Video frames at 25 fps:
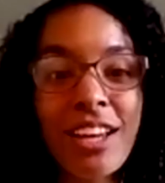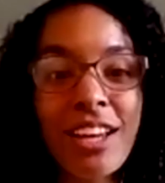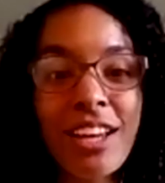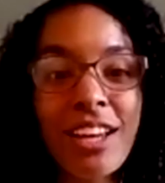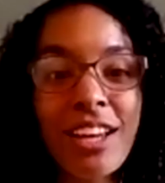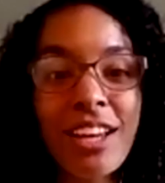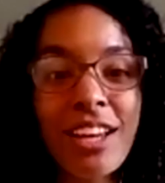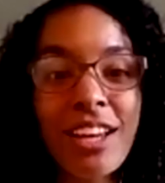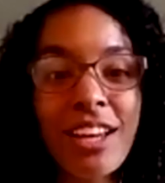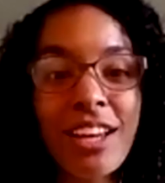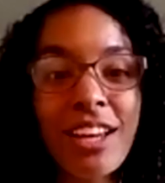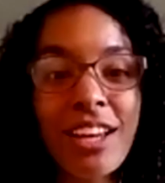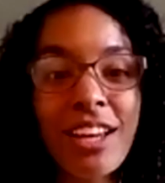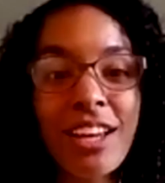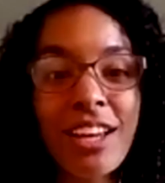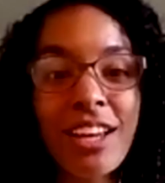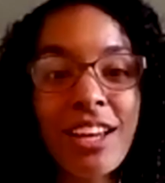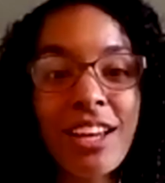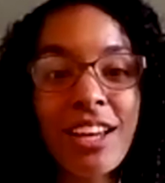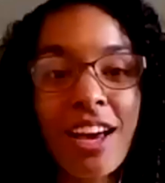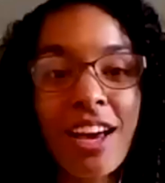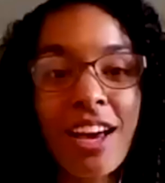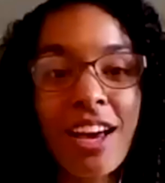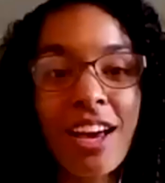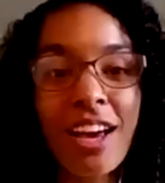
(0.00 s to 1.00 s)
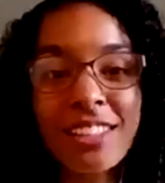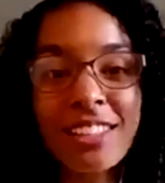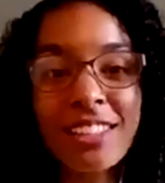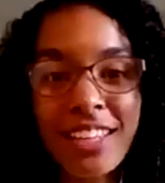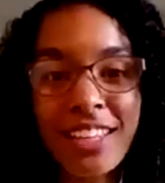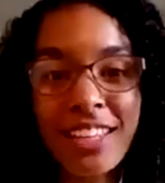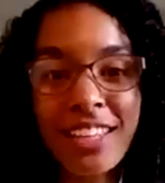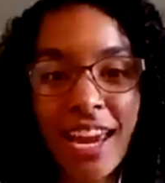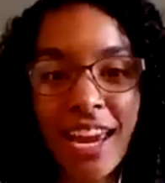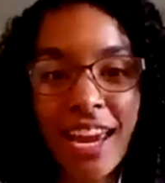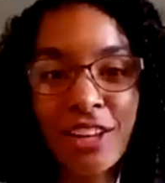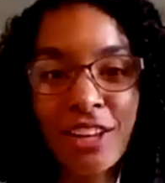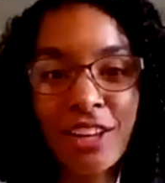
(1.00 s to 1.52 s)
engaged, but I
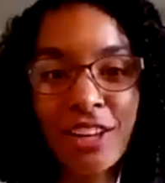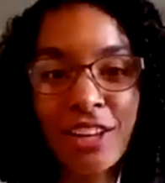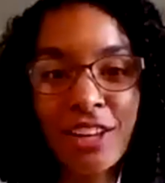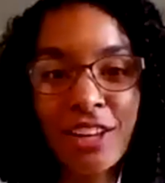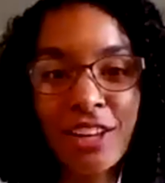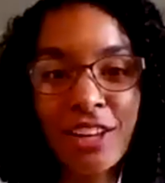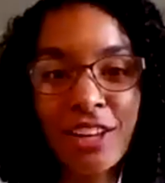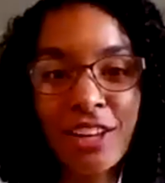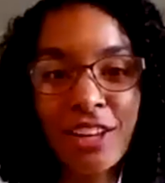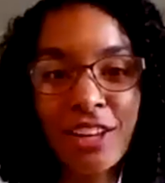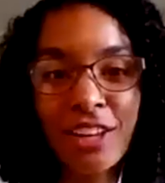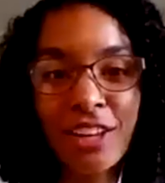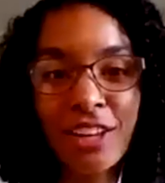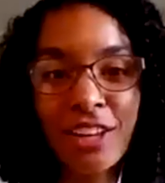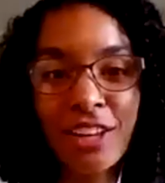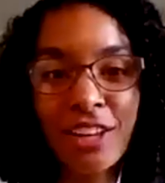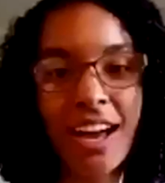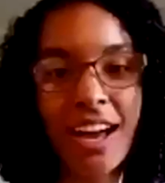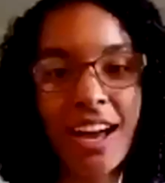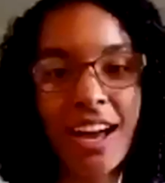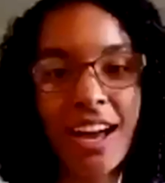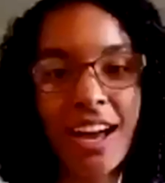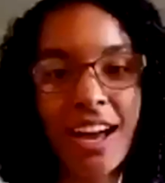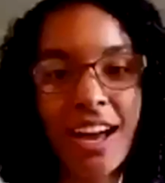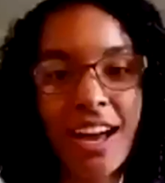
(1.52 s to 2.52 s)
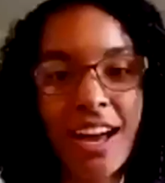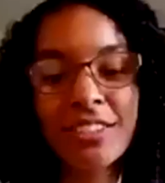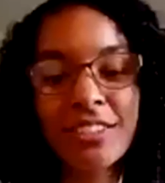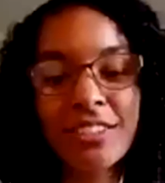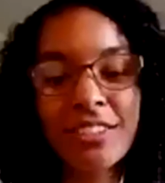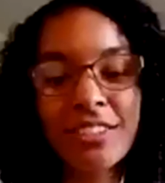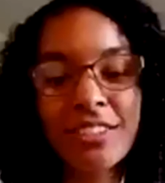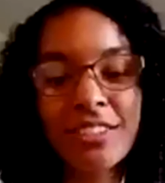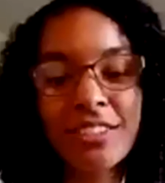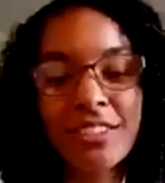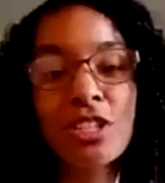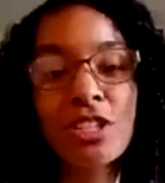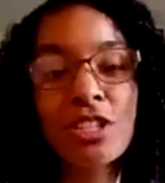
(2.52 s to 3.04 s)
was dating a guy
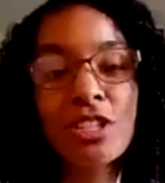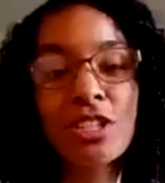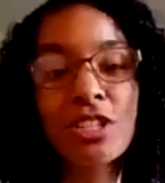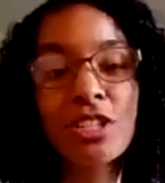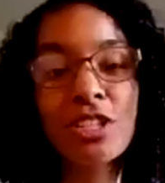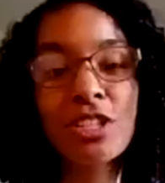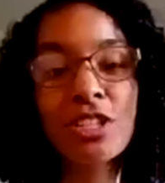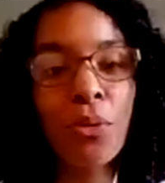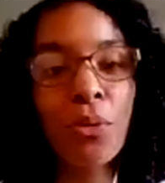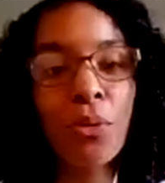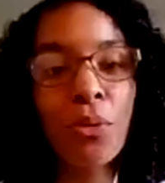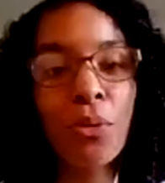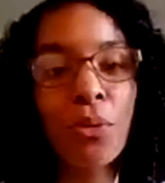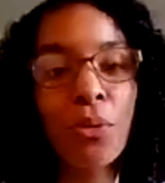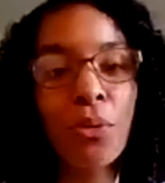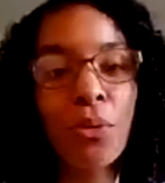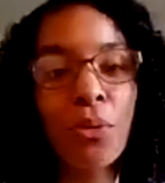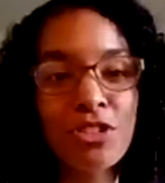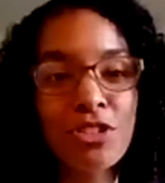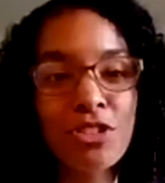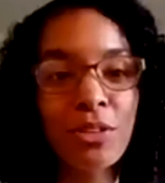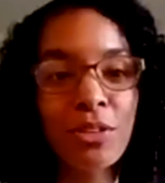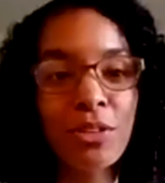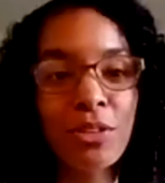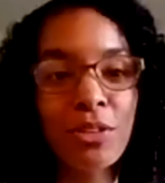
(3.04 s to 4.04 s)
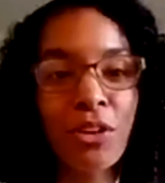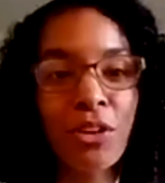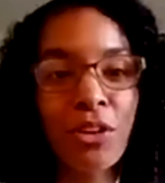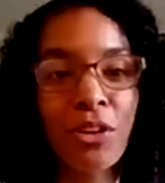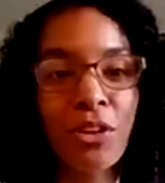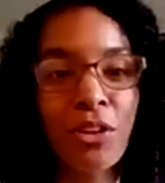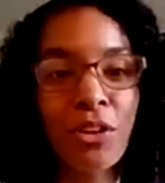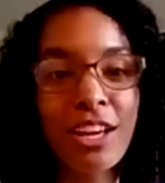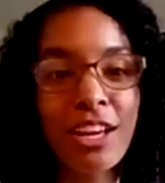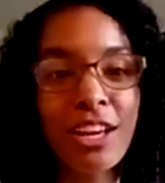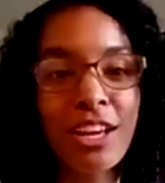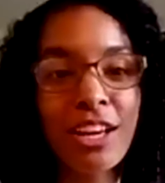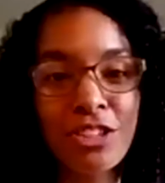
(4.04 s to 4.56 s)
just before, pretty much just before I
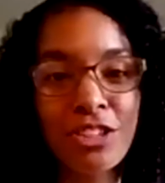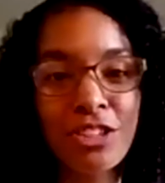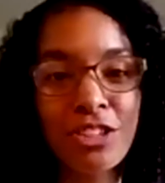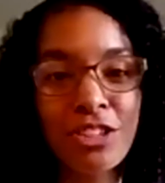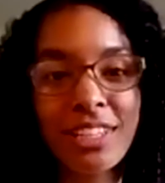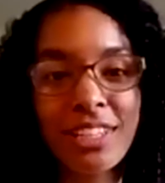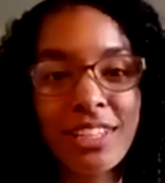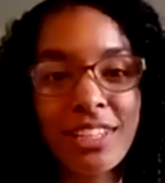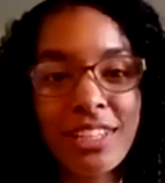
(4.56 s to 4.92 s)
entered.